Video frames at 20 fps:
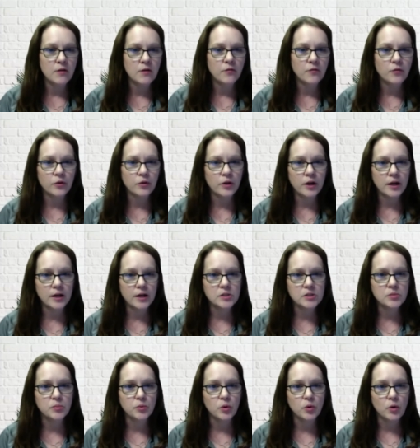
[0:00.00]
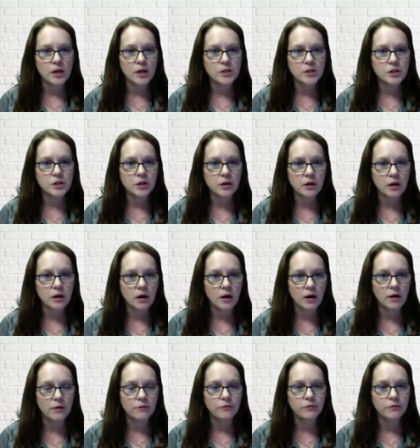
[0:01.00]
for the exploration
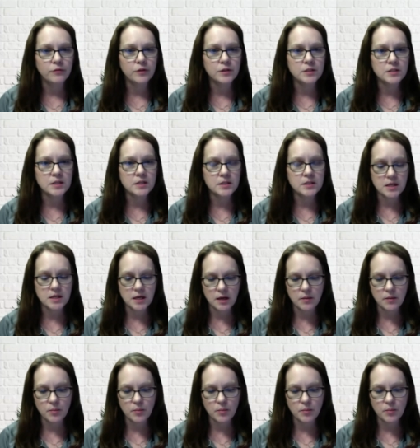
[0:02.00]
of the CTE